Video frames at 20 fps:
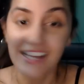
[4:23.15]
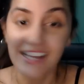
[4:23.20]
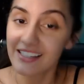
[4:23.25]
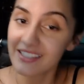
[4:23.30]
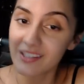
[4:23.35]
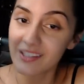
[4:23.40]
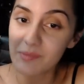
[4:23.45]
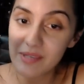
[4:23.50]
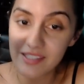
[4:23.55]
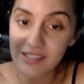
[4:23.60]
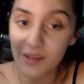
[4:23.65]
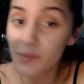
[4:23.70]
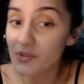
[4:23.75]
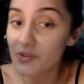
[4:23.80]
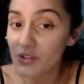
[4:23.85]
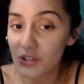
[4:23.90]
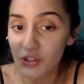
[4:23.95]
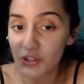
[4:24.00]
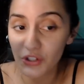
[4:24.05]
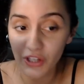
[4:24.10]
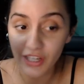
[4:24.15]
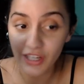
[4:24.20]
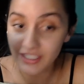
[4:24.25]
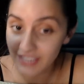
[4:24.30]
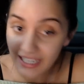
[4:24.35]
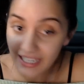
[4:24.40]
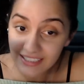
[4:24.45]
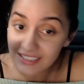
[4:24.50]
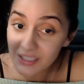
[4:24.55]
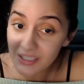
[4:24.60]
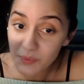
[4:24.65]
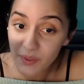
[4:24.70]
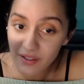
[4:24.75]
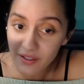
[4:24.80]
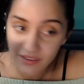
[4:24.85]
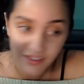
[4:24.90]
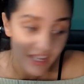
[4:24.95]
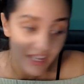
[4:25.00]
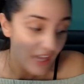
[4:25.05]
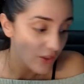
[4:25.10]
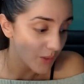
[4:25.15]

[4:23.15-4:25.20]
This could be someone that you're connecting with,